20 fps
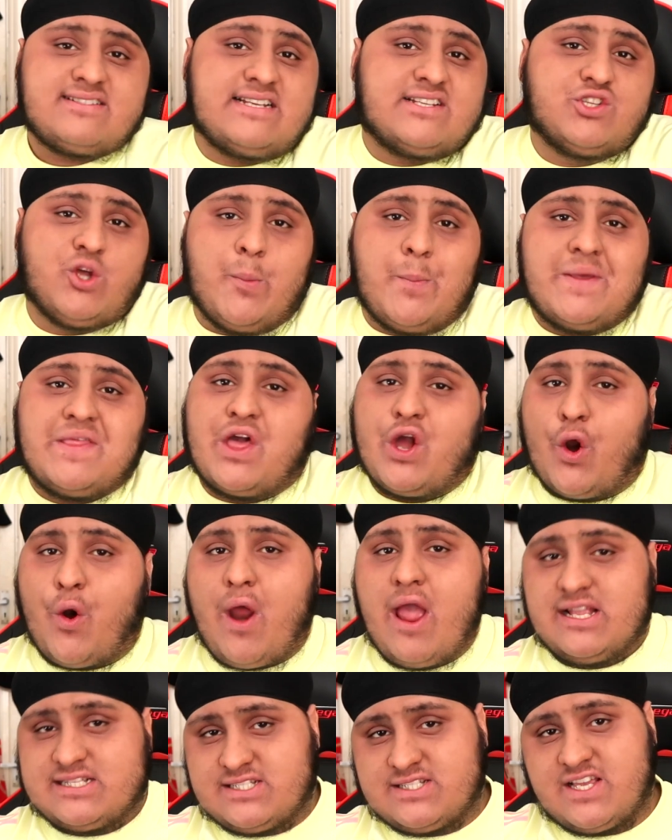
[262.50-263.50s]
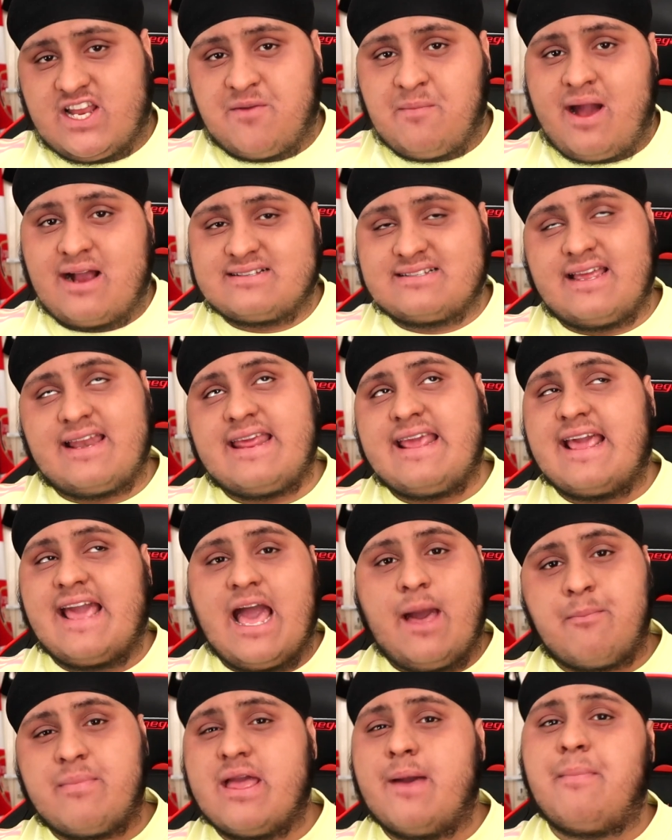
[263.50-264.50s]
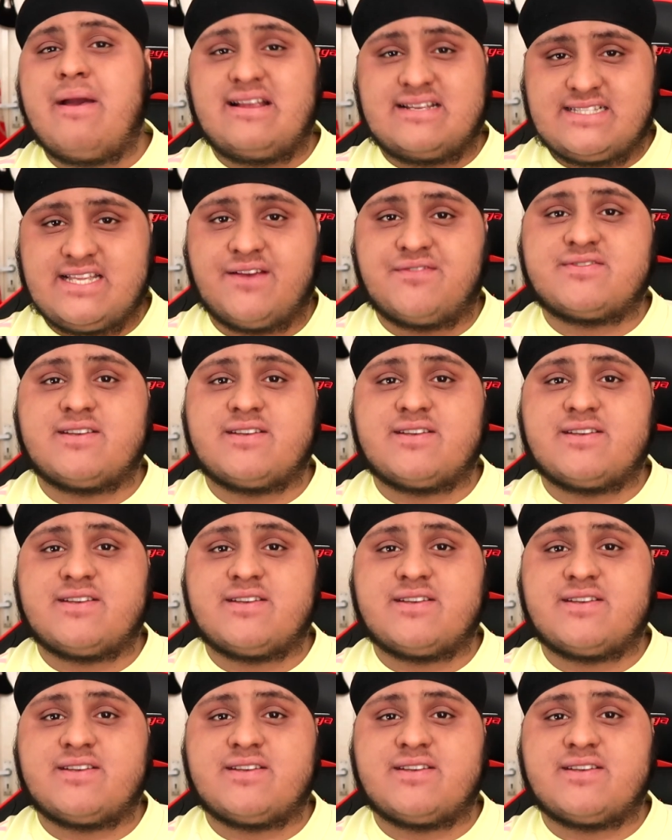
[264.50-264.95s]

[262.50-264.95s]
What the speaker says: he's not been the greatest centre backs, and he can be a bit stiff